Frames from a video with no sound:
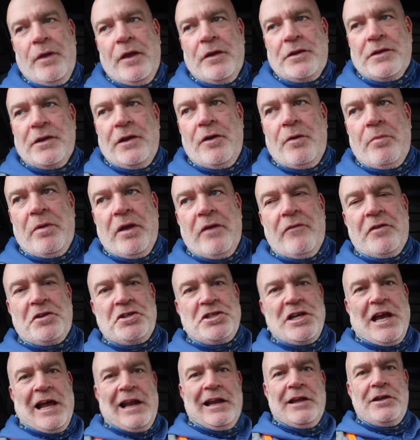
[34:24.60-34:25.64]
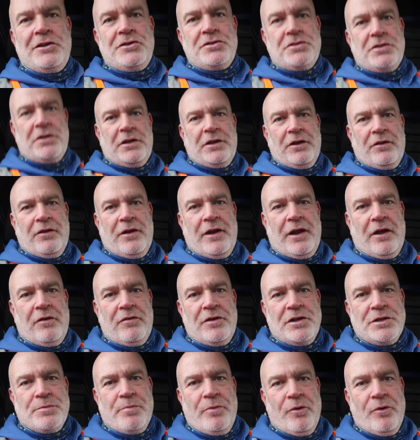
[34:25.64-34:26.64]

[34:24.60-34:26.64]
It's a little bit of a challenge to do the notice